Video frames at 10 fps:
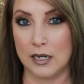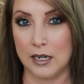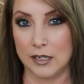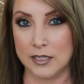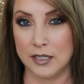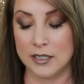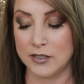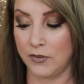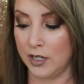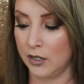I did
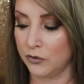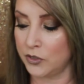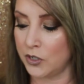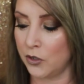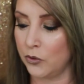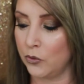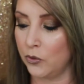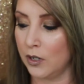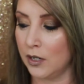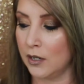this video.
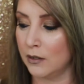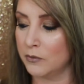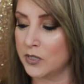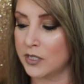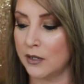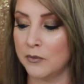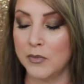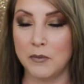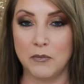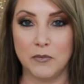So um,
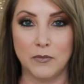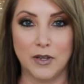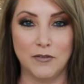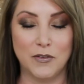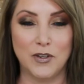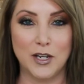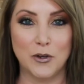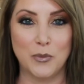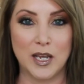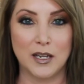some of the
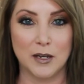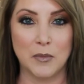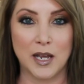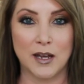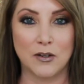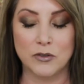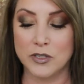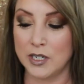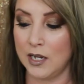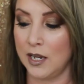video may come
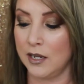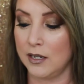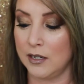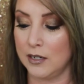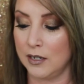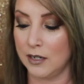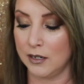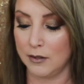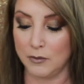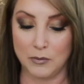out and
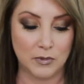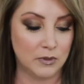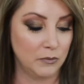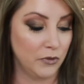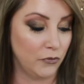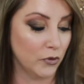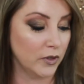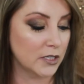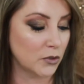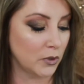um, before
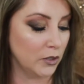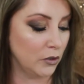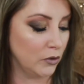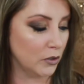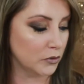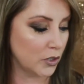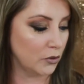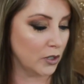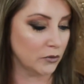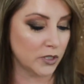this one, who knows, who
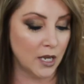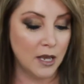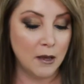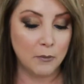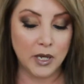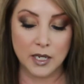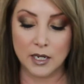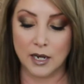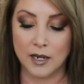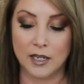knows.
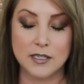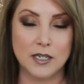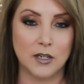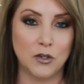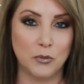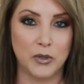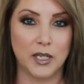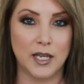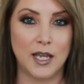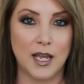But I continue to
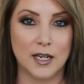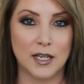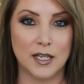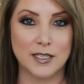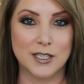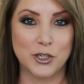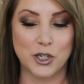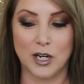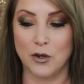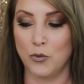play and I like to
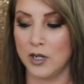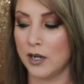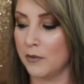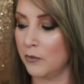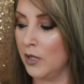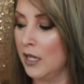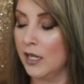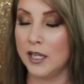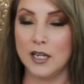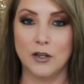share what I'm
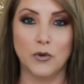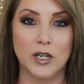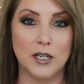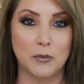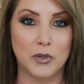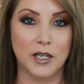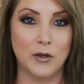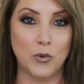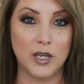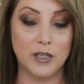getting ready to play
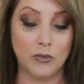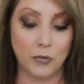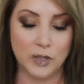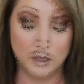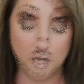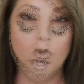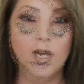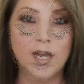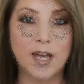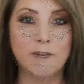with with so, y'all.
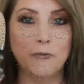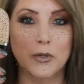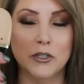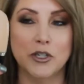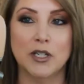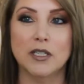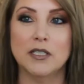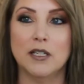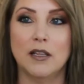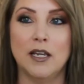I have
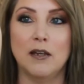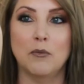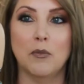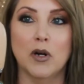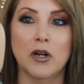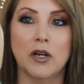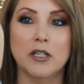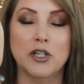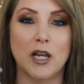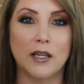purchased the Marc
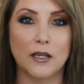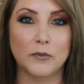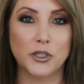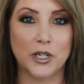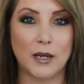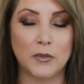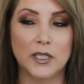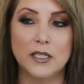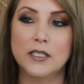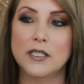Jacobs
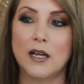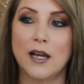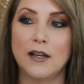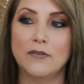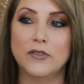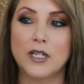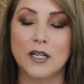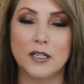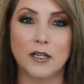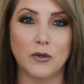Shameless. I've
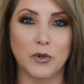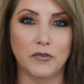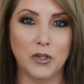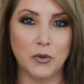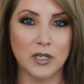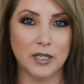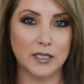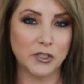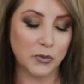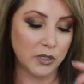done a review on
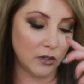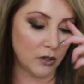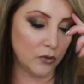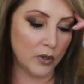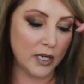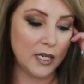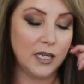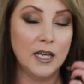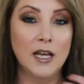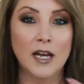this one already.